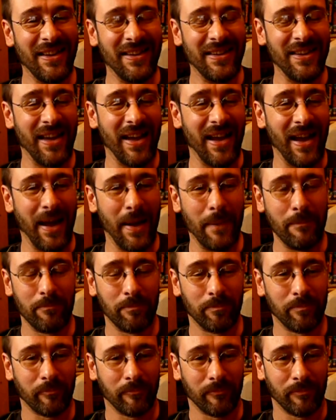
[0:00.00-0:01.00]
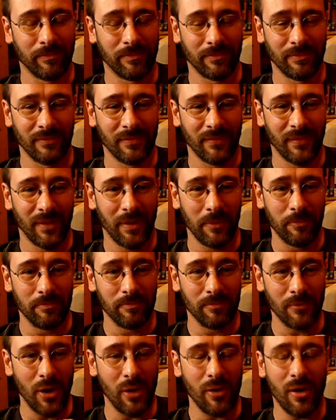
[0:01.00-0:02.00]
Yeah.
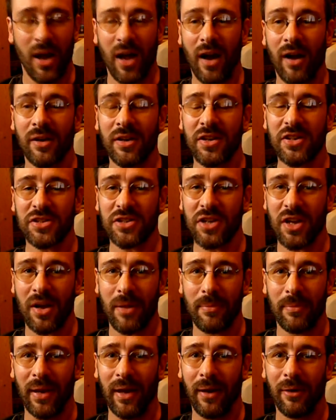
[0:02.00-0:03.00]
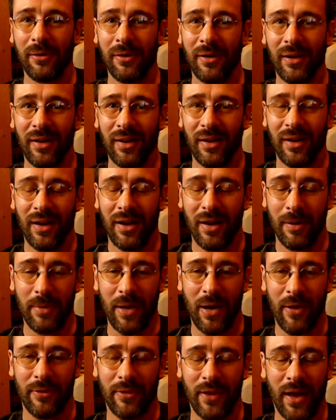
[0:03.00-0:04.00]
Alright, I'm going to shut up now
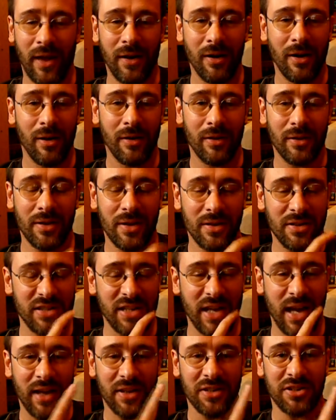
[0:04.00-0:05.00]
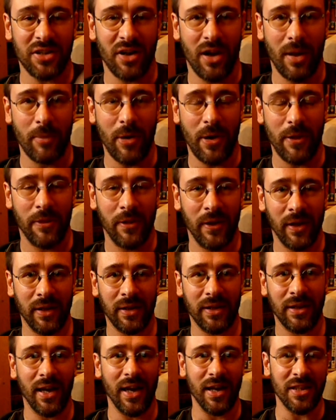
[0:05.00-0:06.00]
about that. Tag time, I think.
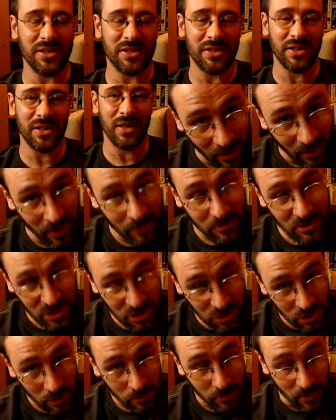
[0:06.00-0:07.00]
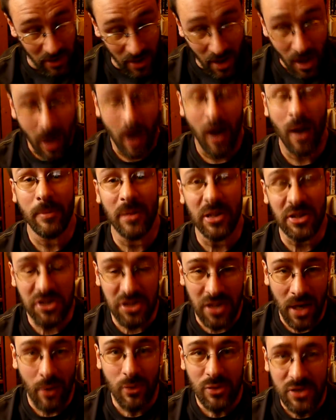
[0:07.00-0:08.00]
Yes. I'm stupid. I mean,
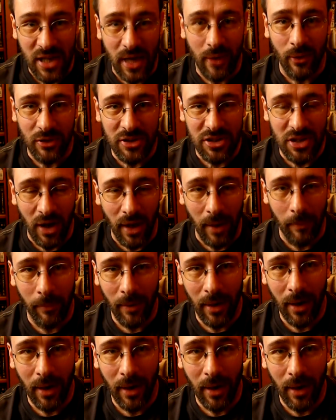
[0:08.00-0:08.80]
shout out time.